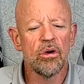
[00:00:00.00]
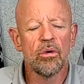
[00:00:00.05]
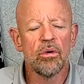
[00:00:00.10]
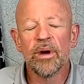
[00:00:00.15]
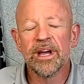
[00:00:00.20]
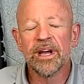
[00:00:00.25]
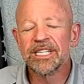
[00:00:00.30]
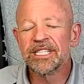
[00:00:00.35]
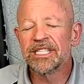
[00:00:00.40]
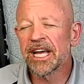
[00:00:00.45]

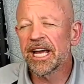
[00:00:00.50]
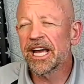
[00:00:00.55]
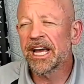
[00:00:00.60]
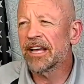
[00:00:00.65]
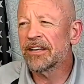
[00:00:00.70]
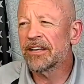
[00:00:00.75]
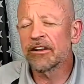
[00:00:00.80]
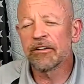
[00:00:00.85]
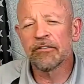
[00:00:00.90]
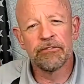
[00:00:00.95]
We see
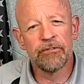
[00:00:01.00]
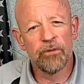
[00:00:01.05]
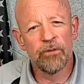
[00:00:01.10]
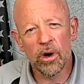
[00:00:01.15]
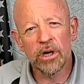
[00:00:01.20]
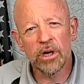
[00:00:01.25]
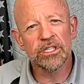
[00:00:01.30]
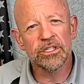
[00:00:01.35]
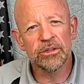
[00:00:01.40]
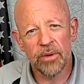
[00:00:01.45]
a
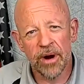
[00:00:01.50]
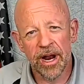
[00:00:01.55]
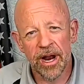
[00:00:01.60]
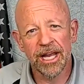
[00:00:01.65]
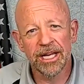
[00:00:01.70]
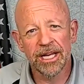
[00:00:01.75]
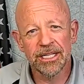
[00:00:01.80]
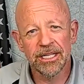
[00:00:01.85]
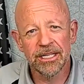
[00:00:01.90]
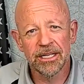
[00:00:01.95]
divorce
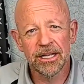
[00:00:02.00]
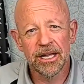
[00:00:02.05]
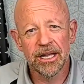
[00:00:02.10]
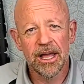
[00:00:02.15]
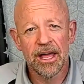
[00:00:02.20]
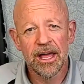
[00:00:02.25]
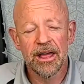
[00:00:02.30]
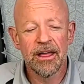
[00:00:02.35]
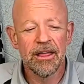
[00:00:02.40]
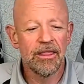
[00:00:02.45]
rate
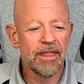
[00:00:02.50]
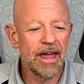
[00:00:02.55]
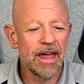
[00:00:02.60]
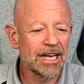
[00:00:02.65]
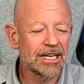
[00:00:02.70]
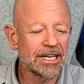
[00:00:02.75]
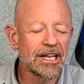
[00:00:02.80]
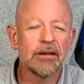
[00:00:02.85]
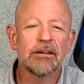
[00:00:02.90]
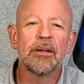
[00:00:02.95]

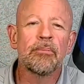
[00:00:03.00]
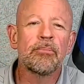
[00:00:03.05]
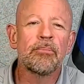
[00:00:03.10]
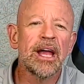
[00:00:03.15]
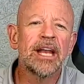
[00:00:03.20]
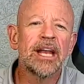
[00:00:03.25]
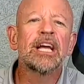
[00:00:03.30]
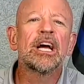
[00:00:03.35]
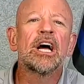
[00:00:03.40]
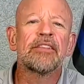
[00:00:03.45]
that,
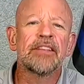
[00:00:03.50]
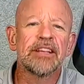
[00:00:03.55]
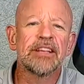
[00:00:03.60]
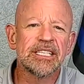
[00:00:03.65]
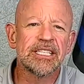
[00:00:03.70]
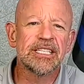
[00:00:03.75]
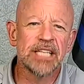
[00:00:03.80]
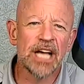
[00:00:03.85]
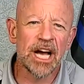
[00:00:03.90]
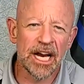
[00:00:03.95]
depending on the
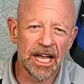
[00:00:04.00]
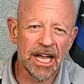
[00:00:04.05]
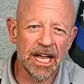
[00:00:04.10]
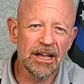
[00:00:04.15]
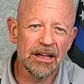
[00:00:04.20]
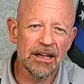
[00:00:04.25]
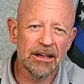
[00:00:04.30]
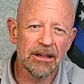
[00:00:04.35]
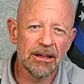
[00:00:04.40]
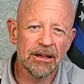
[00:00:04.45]

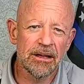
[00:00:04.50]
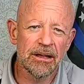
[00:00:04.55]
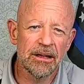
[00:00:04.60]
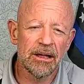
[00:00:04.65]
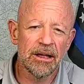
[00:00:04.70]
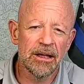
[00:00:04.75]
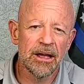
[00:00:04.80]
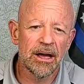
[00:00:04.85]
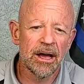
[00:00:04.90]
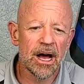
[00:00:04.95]
study,
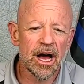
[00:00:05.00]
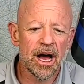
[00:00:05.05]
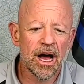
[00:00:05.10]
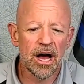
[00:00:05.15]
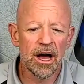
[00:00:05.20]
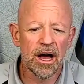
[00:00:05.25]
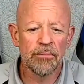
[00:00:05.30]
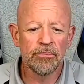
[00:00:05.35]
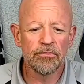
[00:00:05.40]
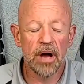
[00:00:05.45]

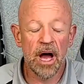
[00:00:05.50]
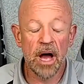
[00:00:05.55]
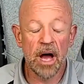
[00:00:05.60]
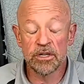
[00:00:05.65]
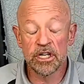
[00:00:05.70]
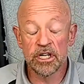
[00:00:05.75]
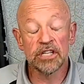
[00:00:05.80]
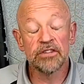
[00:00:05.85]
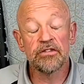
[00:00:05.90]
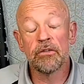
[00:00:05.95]

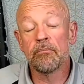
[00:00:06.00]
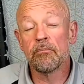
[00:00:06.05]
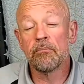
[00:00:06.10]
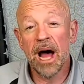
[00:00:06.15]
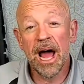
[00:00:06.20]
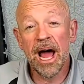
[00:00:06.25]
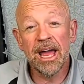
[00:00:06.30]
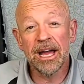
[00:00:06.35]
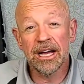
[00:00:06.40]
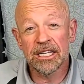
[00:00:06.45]
just from
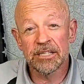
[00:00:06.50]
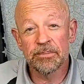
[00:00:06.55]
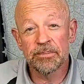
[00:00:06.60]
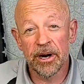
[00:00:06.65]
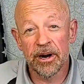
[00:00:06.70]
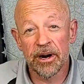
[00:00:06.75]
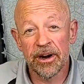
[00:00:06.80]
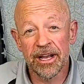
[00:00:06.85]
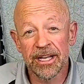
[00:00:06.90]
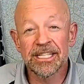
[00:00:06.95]
my
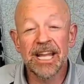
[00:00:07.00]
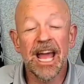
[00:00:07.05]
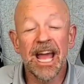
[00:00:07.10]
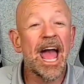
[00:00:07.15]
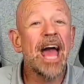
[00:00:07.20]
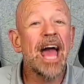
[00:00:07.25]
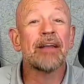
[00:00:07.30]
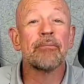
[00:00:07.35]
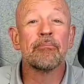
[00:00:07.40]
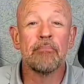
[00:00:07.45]
experience,
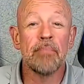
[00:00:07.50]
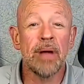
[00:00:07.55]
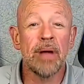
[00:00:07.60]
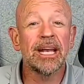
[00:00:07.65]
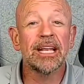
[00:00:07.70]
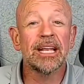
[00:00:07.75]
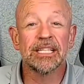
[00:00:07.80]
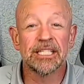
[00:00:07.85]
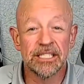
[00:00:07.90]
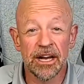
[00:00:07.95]
and
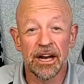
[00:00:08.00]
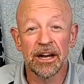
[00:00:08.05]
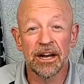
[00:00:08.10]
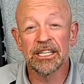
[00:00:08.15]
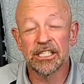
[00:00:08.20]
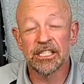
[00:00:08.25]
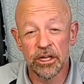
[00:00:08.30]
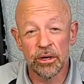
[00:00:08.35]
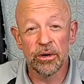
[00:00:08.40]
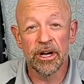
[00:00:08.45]
many
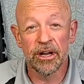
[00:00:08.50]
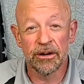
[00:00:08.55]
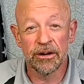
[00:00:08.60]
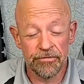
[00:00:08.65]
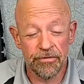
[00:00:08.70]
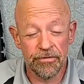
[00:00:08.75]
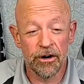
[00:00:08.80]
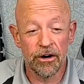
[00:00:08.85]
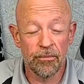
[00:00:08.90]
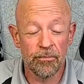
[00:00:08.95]
studies do
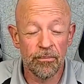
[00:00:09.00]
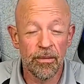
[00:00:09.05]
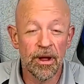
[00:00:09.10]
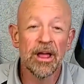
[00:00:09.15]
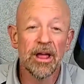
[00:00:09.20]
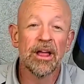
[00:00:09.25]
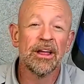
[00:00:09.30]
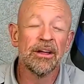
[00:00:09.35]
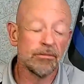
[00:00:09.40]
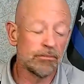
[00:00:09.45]
confirm,
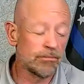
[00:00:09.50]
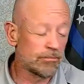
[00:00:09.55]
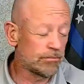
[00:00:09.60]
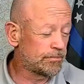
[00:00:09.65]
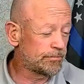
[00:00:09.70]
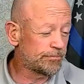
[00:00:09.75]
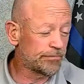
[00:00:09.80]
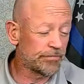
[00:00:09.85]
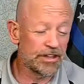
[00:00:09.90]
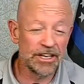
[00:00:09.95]

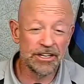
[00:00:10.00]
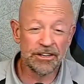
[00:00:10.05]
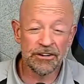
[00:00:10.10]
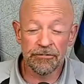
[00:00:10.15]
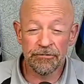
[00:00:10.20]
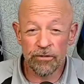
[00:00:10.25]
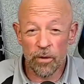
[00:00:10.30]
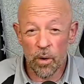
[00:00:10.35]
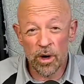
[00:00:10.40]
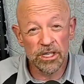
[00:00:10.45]
the
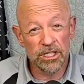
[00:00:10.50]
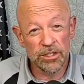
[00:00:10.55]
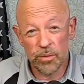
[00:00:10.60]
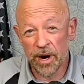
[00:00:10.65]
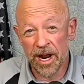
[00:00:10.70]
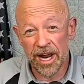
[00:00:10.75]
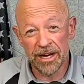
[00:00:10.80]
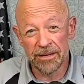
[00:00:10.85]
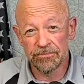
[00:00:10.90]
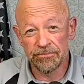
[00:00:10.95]
divorce
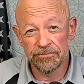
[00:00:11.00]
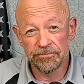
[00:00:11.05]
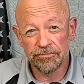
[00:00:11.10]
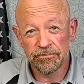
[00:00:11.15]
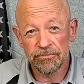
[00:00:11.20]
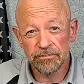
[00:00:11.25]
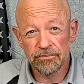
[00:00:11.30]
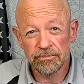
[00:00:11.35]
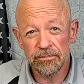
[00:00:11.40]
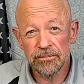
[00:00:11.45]
rate
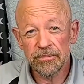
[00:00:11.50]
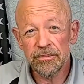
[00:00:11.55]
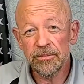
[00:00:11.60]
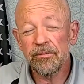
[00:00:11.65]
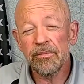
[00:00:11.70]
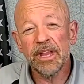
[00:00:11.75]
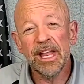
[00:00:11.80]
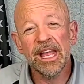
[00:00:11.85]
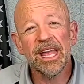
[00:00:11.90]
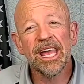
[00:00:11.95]

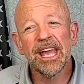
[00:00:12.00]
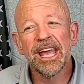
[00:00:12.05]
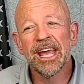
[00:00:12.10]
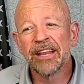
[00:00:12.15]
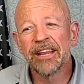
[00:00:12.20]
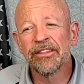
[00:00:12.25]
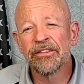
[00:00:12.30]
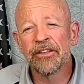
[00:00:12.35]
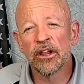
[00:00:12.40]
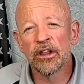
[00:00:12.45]

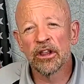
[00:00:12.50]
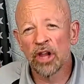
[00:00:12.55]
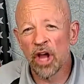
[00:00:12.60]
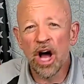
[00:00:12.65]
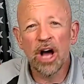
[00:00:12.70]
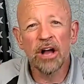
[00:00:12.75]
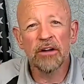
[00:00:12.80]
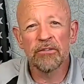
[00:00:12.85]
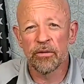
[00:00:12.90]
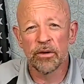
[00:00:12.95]
in the
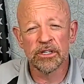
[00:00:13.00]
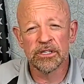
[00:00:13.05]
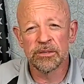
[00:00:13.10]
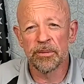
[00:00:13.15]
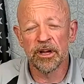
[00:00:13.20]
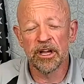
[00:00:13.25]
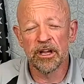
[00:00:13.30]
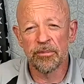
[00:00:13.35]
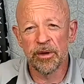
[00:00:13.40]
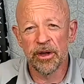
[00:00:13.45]
law
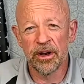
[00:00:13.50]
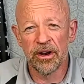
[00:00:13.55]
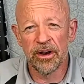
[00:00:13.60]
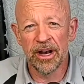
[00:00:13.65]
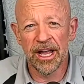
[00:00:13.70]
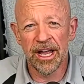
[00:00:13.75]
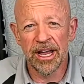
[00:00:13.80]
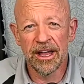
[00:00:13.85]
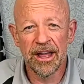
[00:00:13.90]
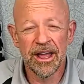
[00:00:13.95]
enforcement
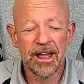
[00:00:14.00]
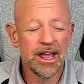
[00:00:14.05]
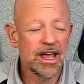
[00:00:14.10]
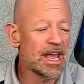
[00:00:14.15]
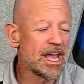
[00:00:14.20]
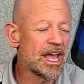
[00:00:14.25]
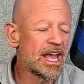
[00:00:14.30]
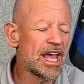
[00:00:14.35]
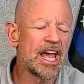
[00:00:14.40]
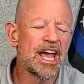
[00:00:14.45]
community
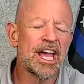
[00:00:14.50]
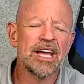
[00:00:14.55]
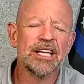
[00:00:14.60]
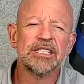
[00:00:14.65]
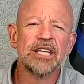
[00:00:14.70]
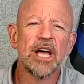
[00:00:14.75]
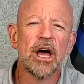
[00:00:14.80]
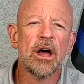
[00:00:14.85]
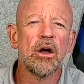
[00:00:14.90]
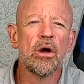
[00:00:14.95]

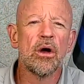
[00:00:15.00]
is